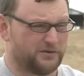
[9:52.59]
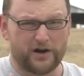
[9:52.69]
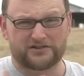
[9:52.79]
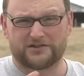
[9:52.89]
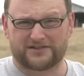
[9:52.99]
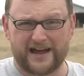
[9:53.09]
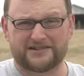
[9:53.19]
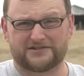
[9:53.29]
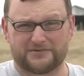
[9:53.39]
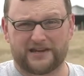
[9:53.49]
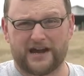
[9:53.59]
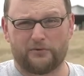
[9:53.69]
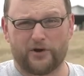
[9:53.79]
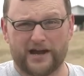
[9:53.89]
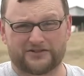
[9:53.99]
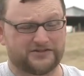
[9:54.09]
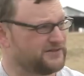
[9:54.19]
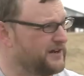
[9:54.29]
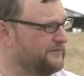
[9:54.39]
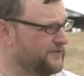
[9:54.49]
you watch those guys doing cowboy action
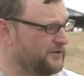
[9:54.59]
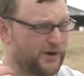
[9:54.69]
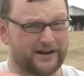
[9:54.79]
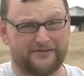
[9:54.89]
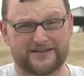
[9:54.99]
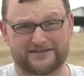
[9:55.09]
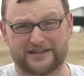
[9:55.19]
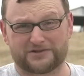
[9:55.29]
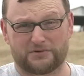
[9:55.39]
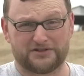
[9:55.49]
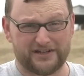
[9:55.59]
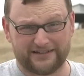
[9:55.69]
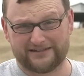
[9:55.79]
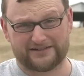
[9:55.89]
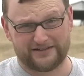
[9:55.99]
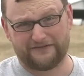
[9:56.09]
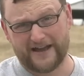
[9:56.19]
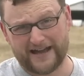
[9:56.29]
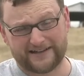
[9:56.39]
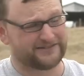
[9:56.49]
stuff and they're running these things ridiculously
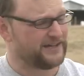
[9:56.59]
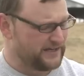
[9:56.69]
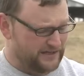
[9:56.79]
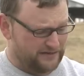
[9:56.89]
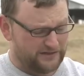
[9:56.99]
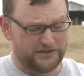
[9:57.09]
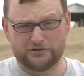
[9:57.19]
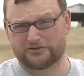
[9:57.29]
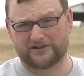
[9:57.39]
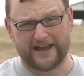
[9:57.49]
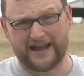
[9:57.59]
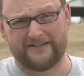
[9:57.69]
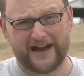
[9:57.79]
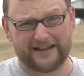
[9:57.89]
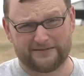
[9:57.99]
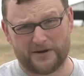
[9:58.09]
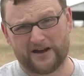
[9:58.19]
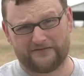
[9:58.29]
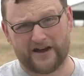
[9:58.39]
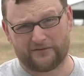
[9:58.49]
fast, they usually have highly
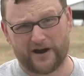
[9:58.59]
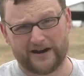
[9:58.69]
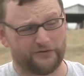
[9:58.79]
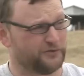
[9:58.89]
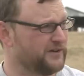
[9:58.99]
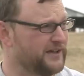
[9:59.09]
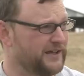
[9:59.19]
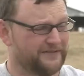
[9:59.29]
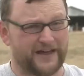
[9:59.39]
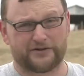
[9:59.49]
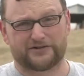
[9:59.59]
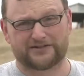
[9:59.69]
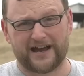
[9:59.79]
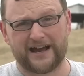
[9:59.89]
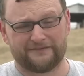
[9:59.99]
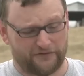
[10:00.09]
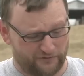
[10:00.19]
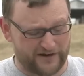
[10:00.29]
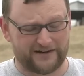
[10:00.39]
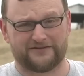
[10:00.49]
modified rifles that are designed for
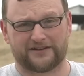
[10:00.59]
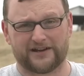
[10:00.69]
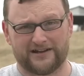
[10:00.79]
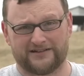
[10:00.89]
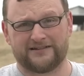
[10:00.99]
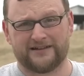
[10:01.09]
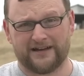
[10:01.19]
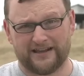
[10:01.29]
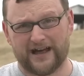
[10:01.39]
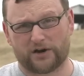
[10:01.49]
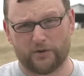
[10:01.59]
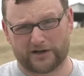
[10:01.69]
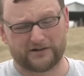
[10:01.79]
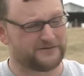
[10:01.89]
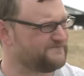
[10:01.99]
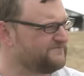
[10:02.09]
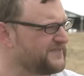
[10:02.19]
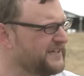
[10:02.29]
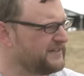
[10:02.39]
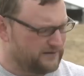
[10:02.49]
running the gun a lot quicker.
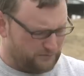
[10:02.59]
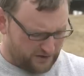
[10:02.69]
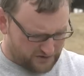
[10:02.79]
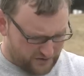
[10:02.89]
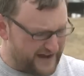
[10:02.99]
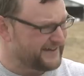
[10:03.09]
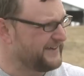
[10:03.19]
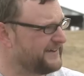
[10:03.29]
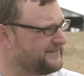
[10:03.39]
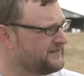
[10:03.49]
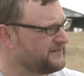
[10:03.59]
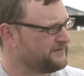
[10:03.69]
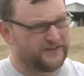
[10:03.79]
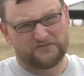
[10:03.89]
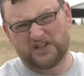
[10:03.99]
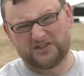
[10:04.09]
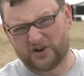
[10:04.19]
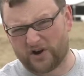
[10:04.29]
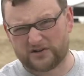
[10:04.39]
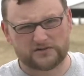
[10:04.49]
We're gonna try again, 15
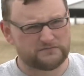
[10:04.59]
yards,